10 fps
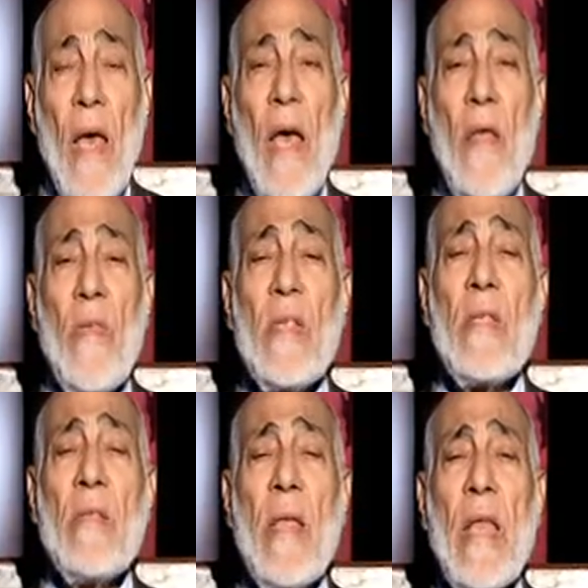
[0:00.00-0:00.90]
and this
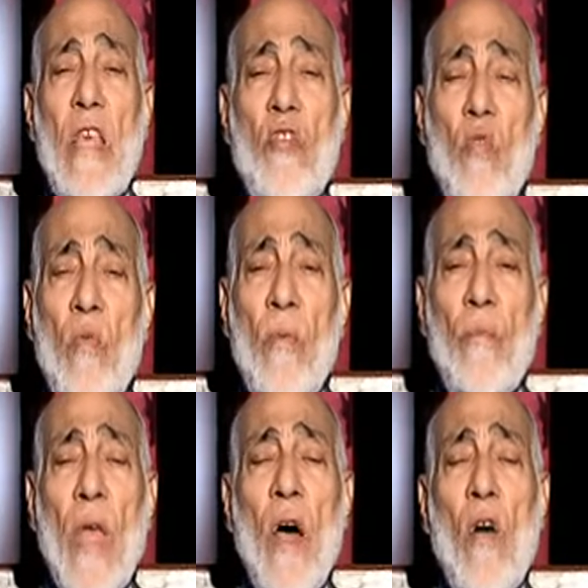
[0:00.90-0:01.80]
is the ratio
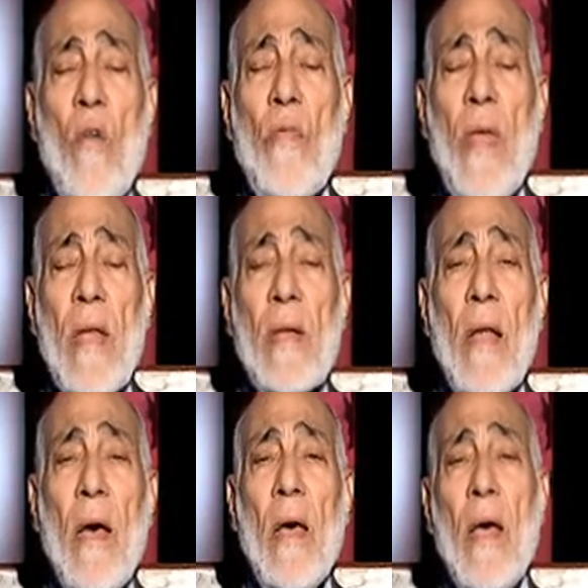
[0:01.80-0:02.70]
of their
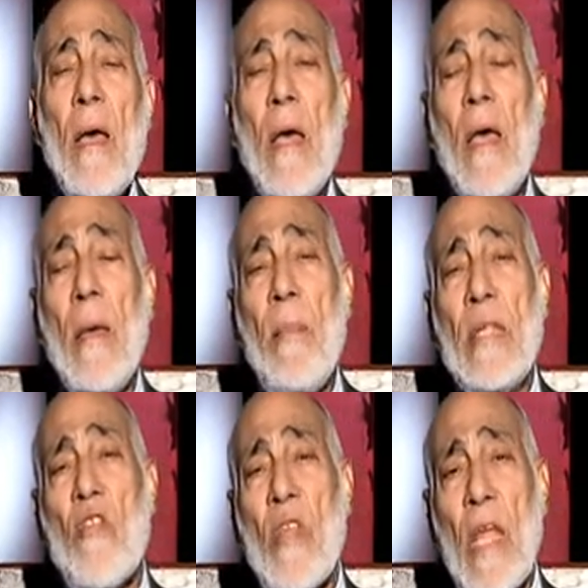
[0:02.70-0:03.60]

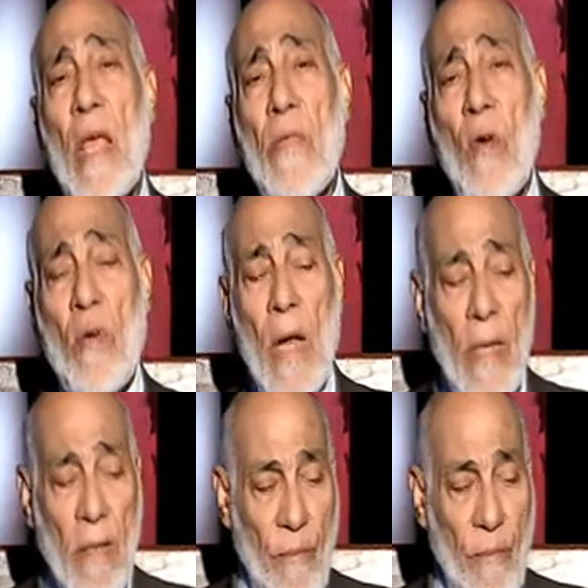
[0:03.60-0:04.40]
mentioning in the Quran.